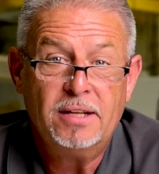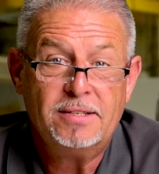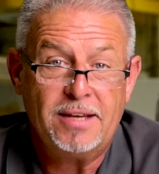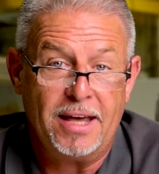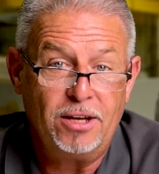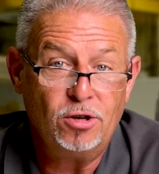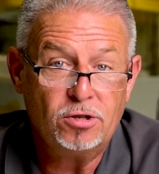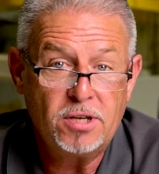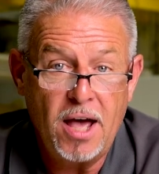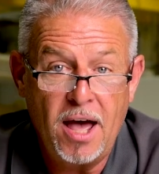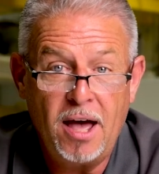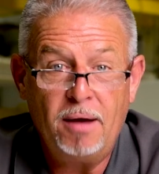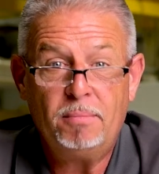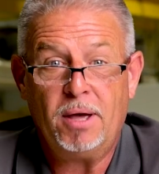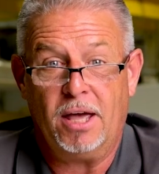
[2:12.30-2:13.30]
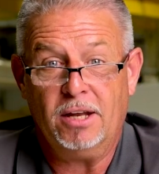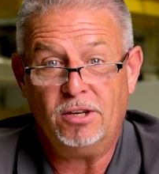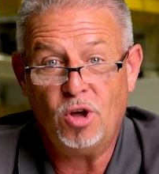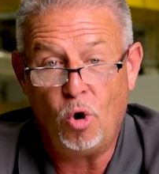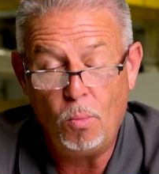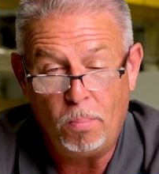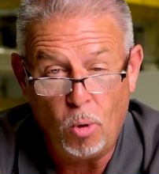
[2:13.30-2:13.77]
Take your time and
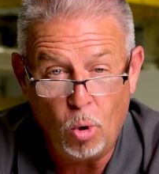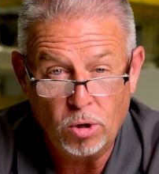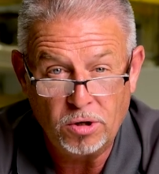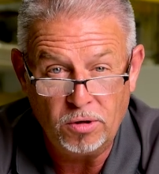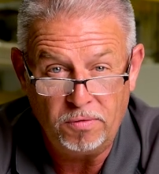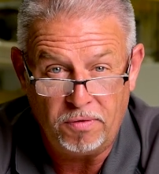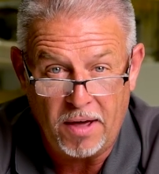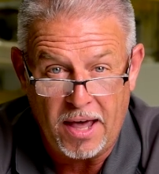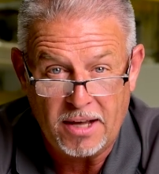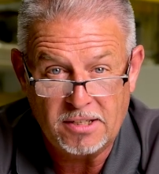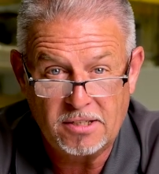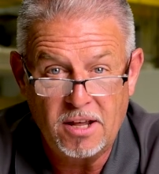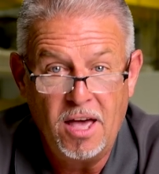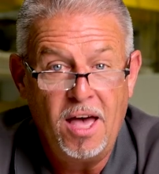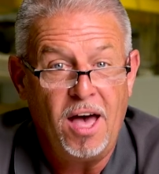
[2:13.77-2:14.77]
don't pour too fast.